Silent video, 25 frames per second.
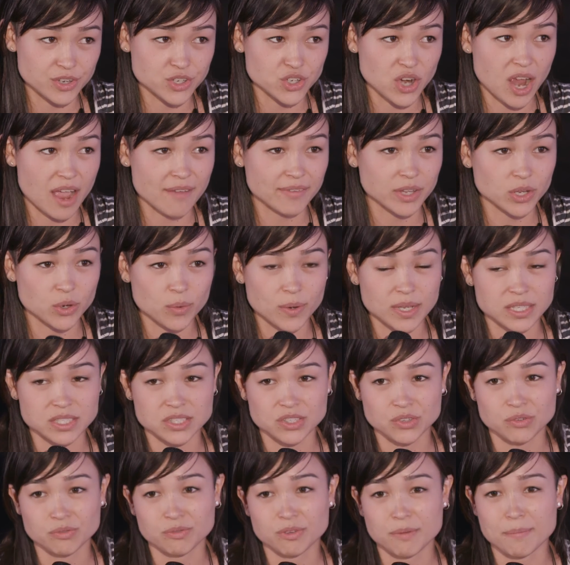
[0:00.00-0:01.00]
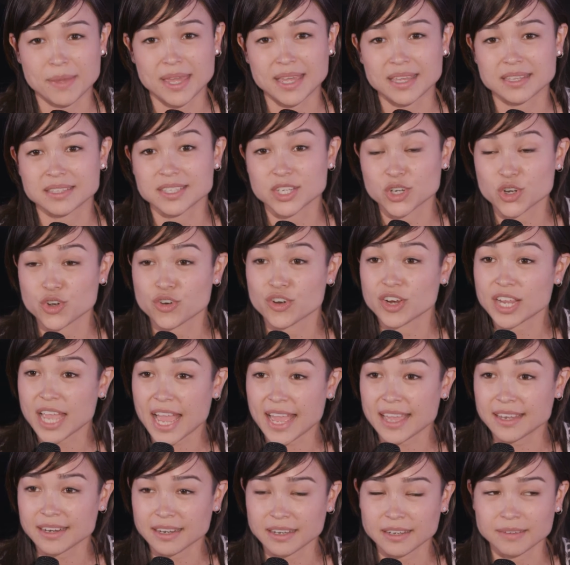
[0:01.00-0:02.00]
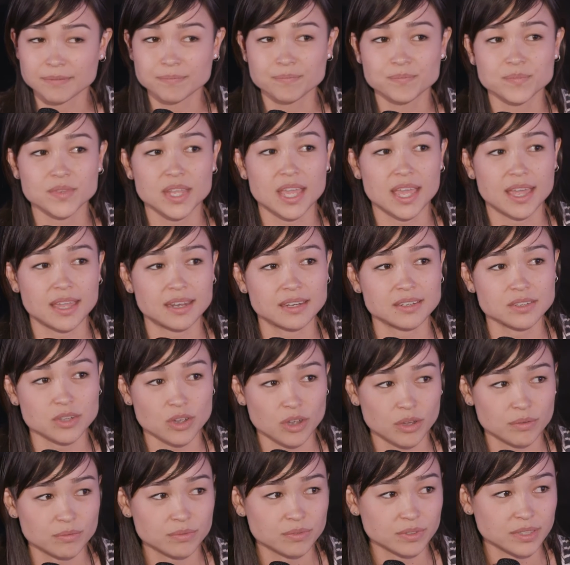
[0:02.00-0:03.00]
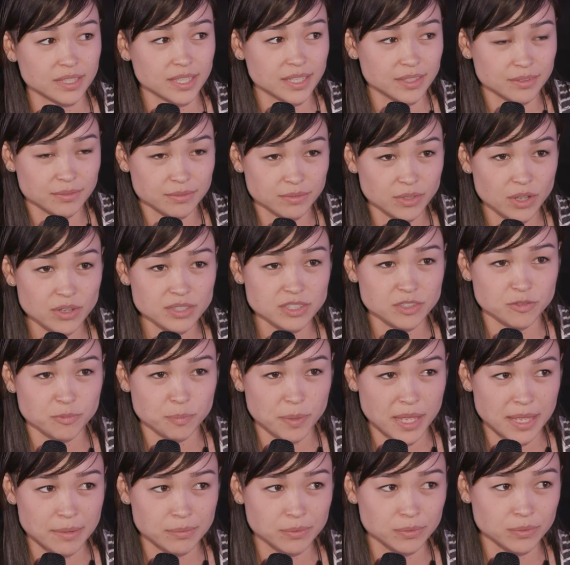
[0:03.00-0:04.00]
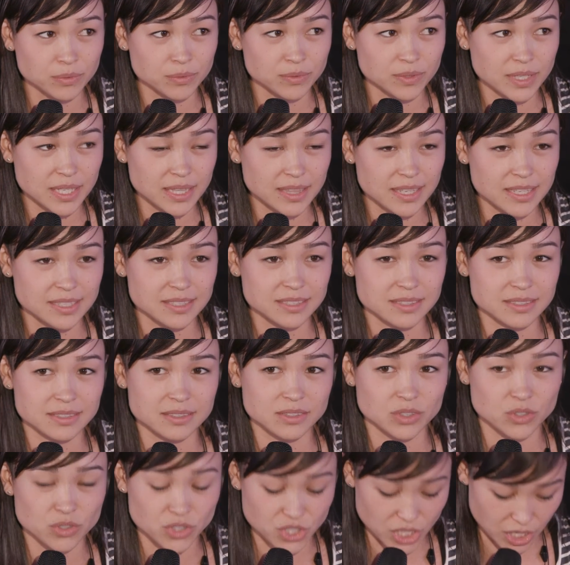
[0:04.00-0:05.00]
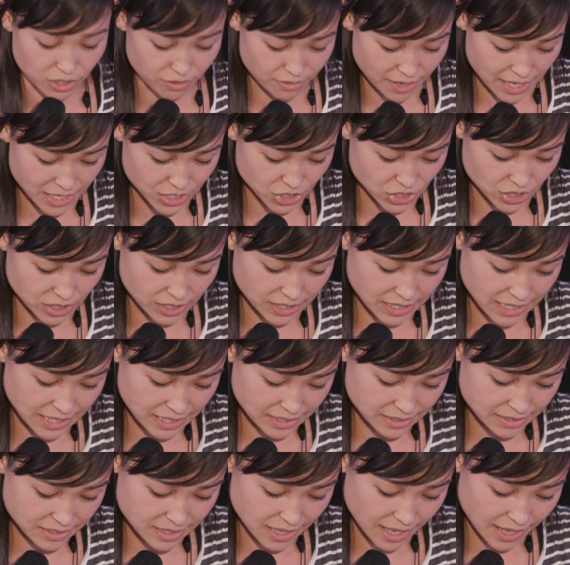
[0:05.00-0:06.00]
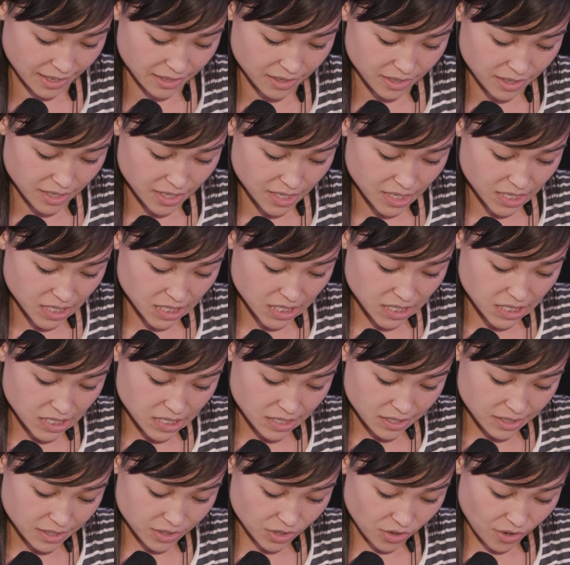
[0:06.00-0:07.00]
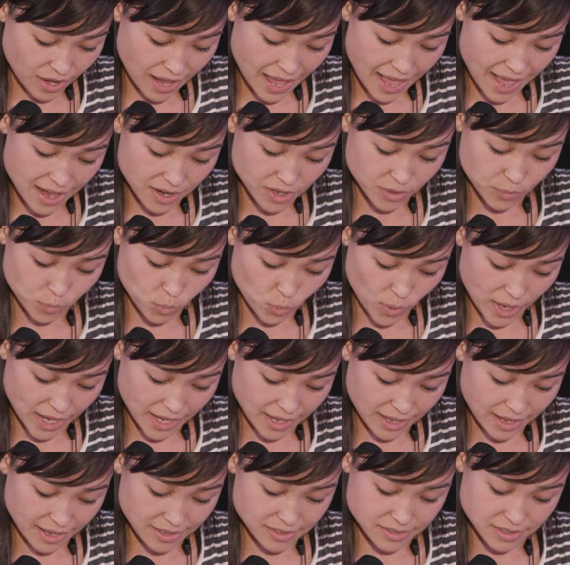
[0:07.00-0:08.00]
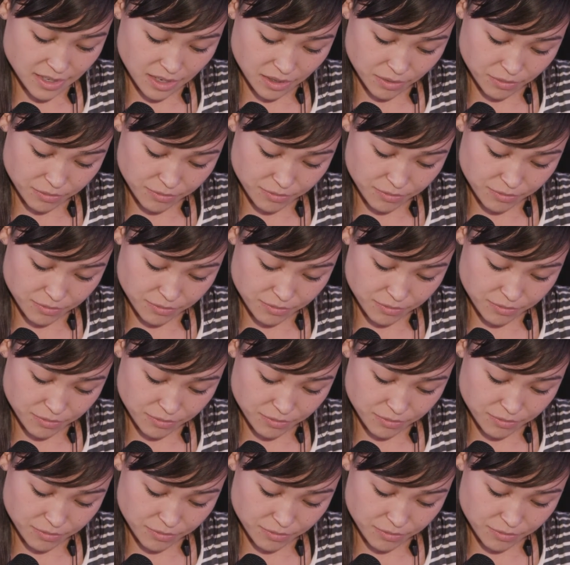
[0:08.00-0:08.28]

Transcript: driving question for me as a creator, and hopefully of lots of people in this new generation, is that, how can we as young